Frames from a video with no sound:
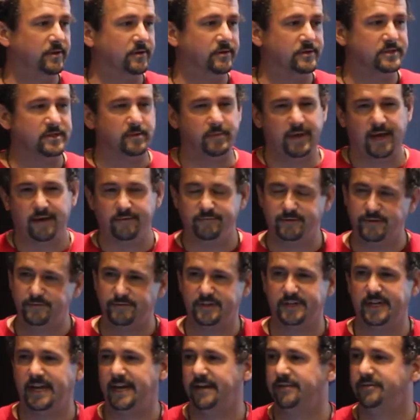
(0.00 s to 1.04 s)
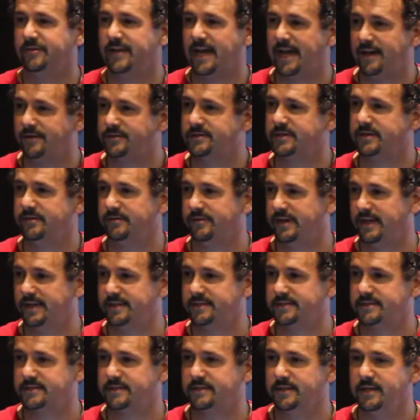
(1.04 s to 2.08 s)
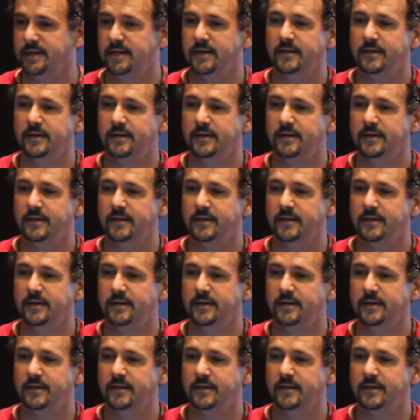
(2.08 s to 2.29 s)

There's about 58,000 of us.